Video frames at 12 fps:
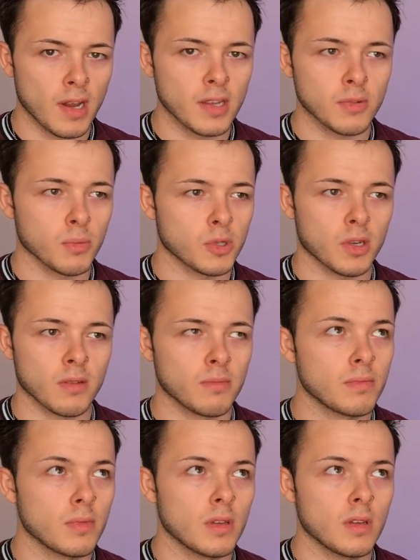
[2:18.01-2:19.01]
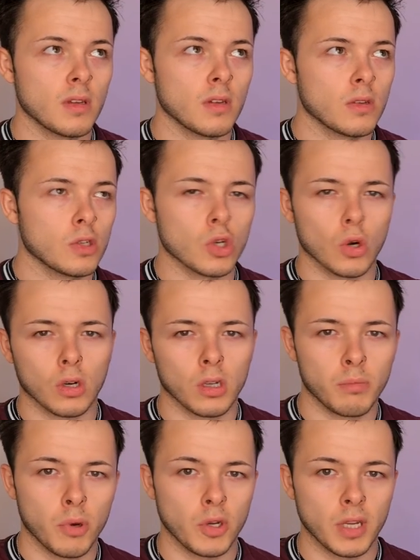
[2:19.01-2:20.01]
It's almost like a chocolate
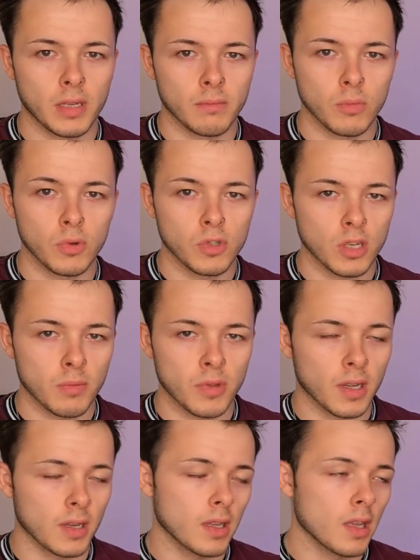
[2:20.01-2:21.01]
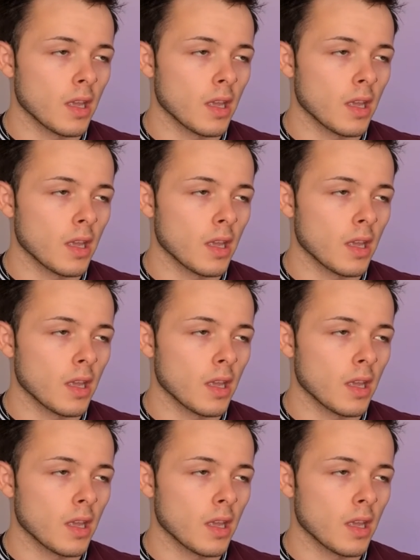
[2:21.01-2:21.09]
pudding mousse type thing.